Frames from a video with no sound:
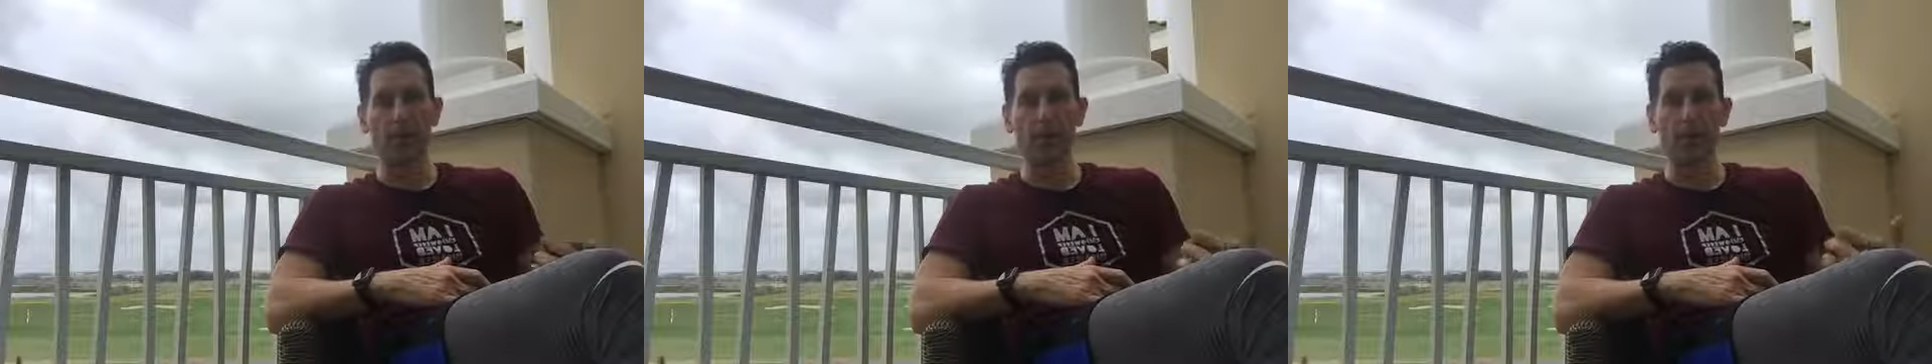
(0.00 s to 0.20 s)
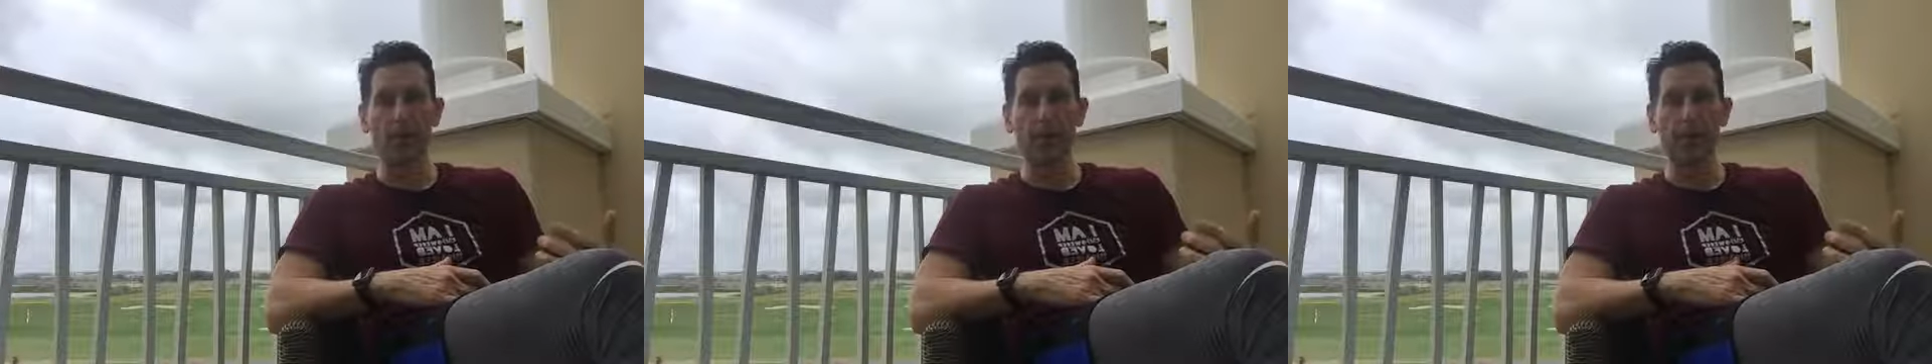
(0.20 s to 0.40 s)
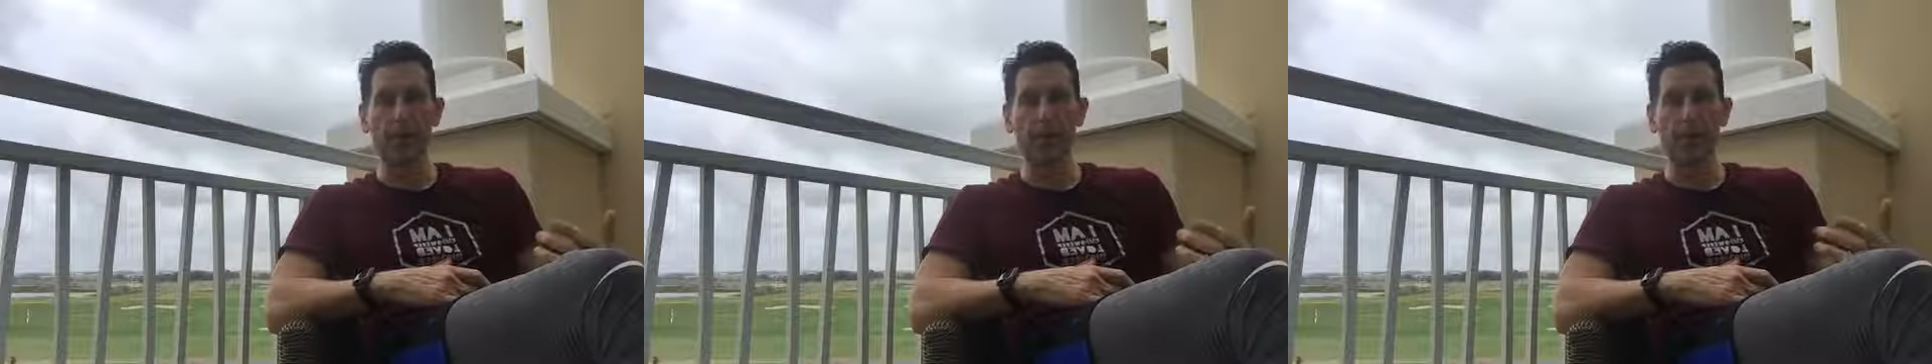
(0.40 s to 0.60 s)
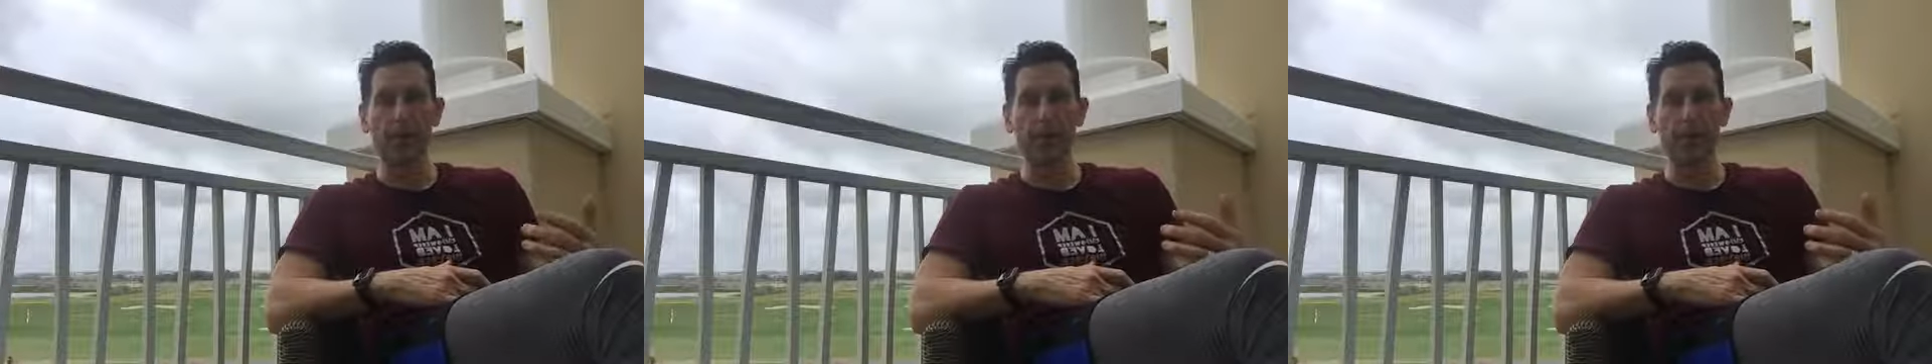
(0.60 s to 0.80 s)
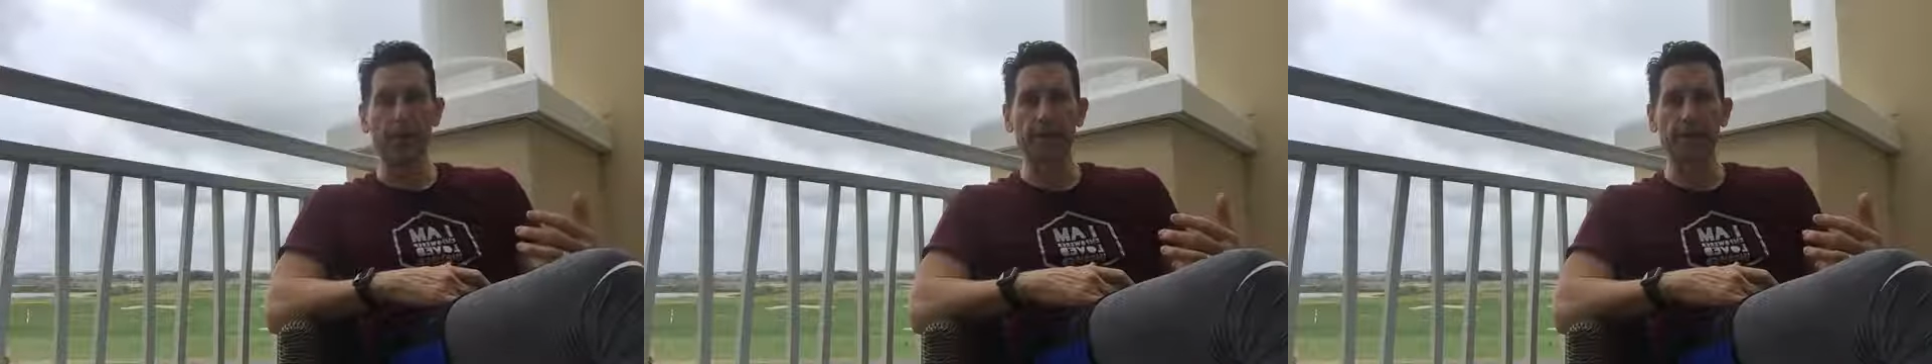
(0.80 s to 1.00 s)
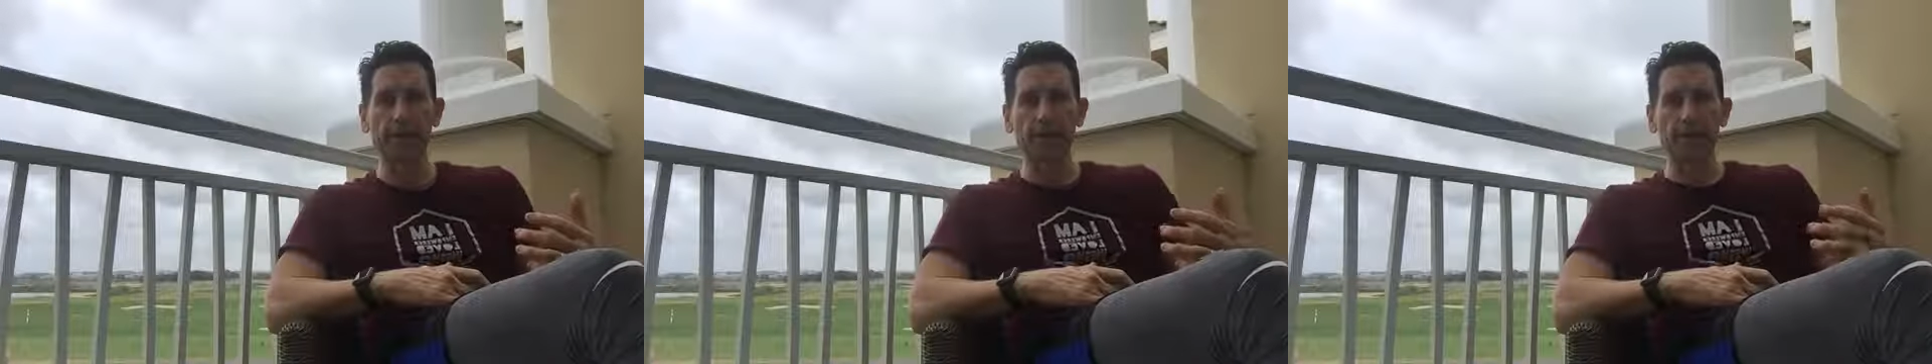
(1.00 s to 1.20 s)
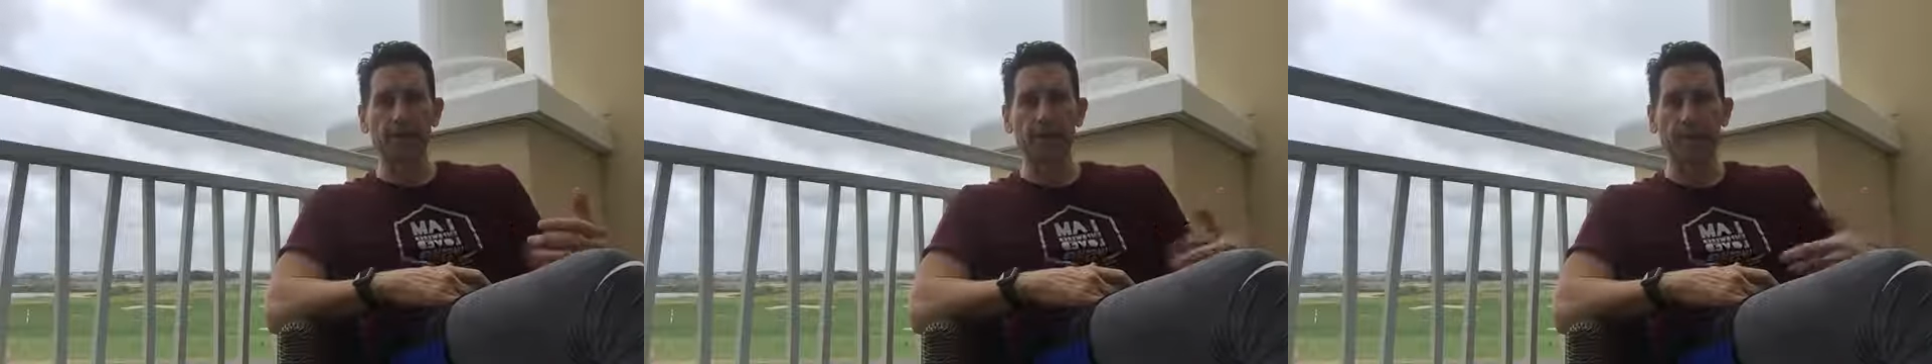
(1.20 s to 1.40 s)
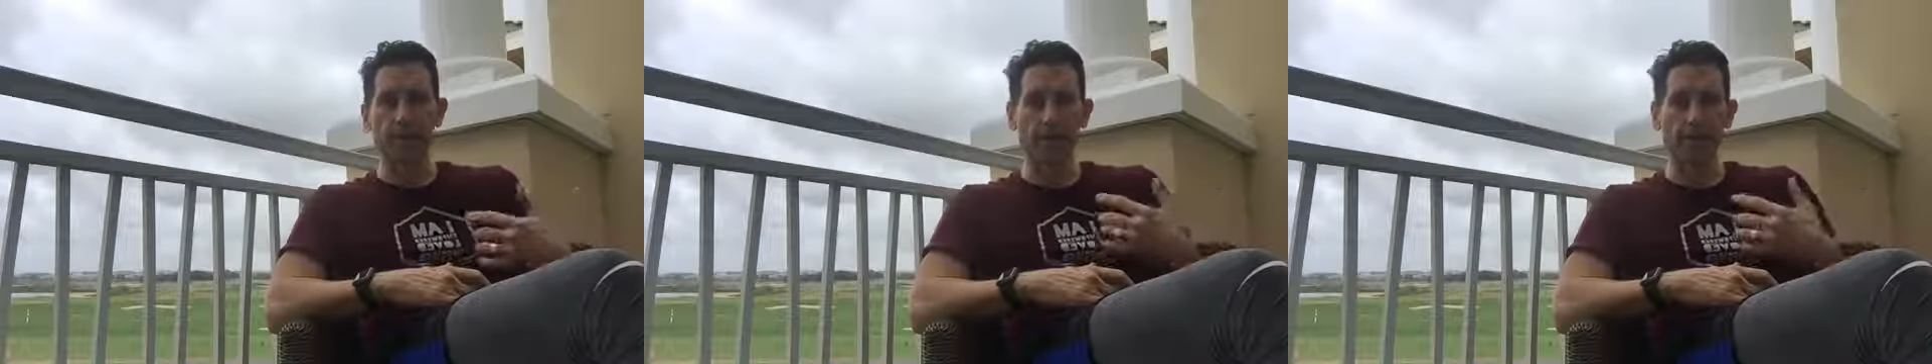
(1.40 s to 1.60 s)
artery and
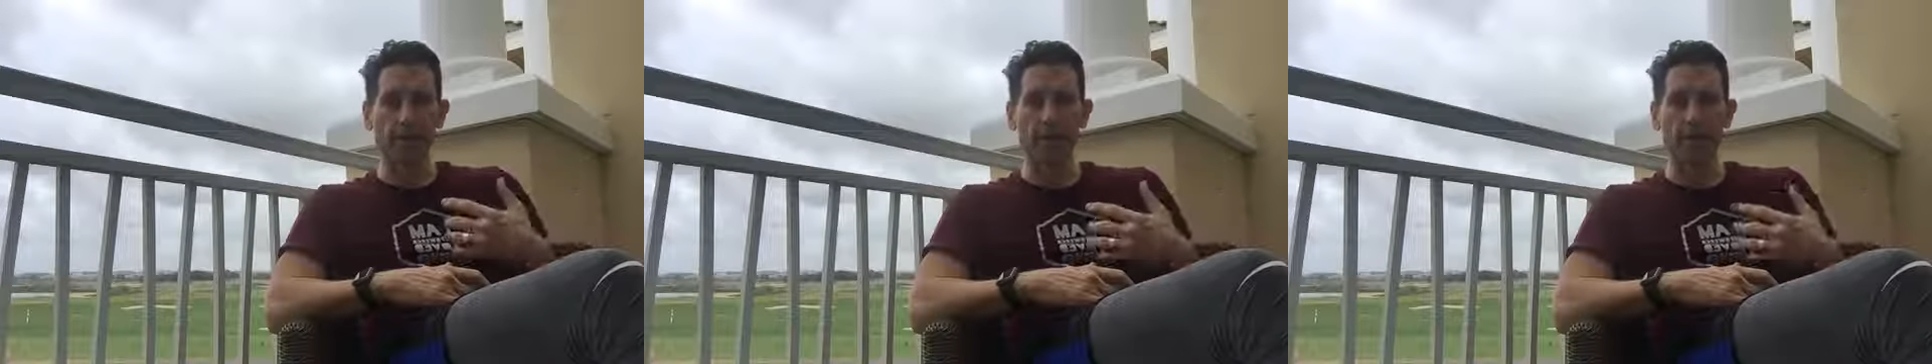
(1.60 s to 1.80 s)
put it in my